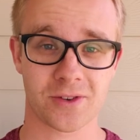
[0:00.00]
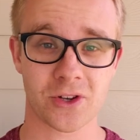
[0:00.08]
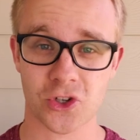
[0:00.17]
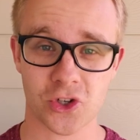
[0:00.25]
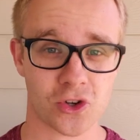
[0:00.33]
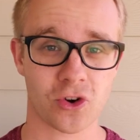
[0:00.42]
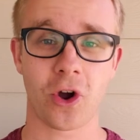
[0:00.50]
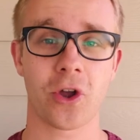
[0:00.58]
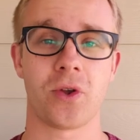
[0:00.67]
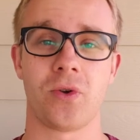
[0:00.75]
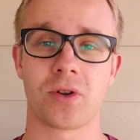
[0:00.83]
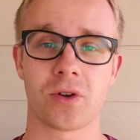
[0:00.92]
destroy
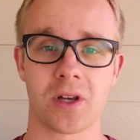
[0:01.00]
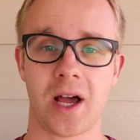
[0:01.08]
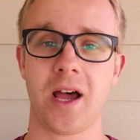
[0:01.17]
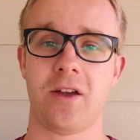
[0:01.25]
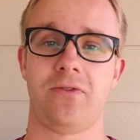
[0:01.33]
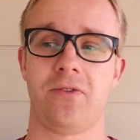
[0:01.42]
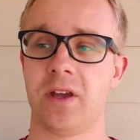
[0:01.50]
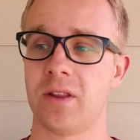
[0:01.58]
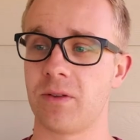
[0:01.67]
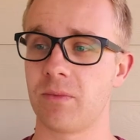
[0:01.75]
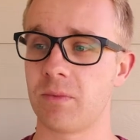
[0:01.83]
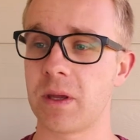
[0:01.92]
you in your life and
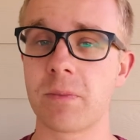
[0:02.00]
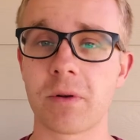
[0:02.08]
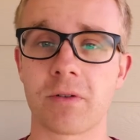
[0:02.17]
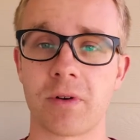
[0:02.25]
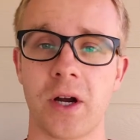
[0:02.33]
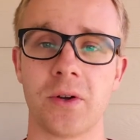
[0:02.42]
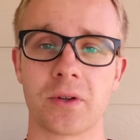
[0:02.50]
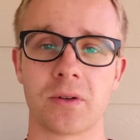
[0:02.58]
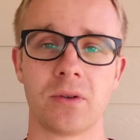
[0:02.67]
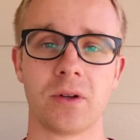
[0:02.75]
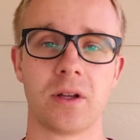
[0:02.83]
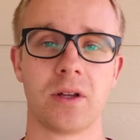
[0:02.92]
the people around
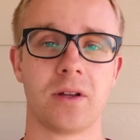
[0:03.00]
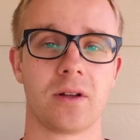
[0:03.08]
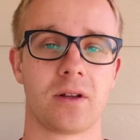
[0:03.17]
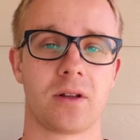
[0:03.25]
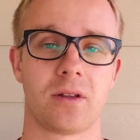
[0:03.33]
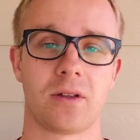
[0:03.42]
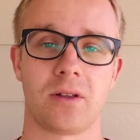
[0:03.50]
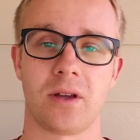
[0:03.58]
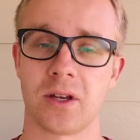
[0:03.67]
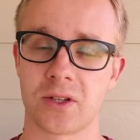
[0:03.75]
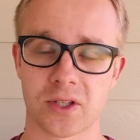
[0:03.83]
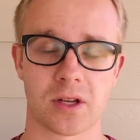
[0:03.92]
you,
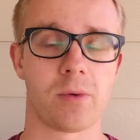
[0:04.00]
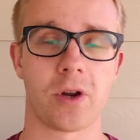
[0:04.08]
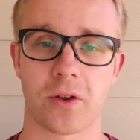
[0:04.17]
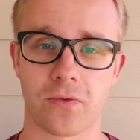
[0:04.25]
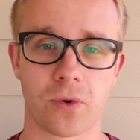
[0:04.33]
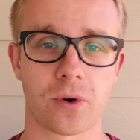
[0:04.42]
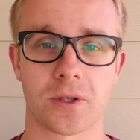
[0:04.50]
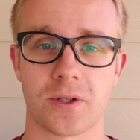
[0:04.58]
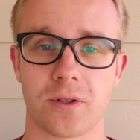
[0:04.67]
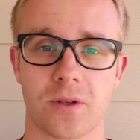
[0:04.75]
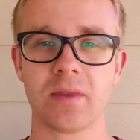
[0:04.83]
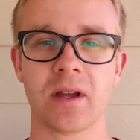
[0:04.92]
it is a demonic
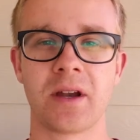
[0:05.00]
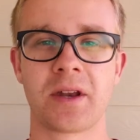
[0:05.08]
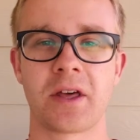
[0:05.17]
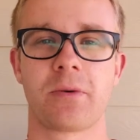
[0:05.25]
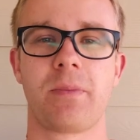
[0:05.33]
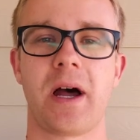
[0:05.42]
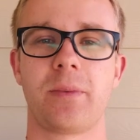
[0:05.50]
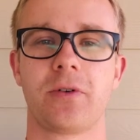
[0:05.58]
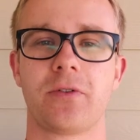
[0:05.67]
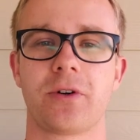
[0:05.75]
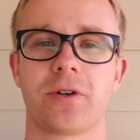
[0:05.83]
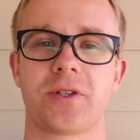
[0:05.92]
force. Another
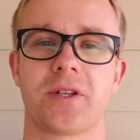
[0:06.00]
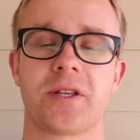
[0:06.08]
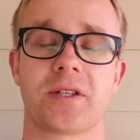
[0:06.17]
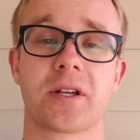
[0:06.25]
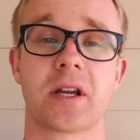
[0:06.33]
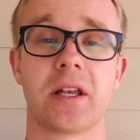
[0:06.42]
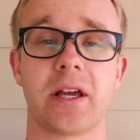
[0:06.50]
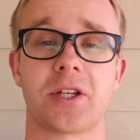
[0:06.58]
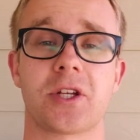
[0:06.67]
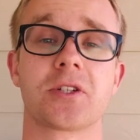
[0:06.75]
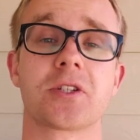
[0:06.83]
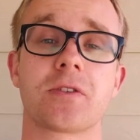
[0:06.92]
Bible verse is in
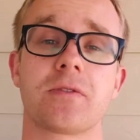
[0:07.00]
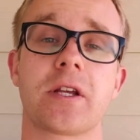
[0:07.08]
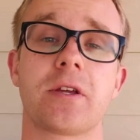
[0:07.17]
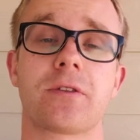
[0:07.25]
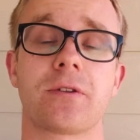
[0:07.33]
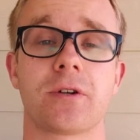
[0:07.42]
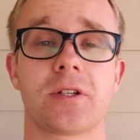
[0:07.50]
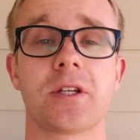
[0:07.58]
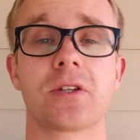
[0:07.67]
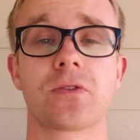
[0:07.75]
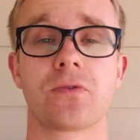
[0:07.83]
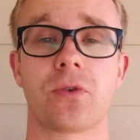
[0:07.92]
Galatians
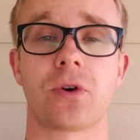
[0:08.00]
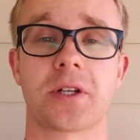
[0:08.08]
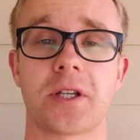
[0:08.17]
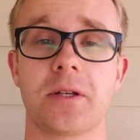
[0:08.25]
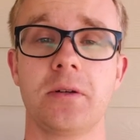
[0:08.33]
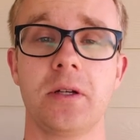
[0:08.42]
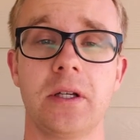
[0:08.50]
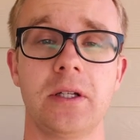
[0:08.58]
3:13-14,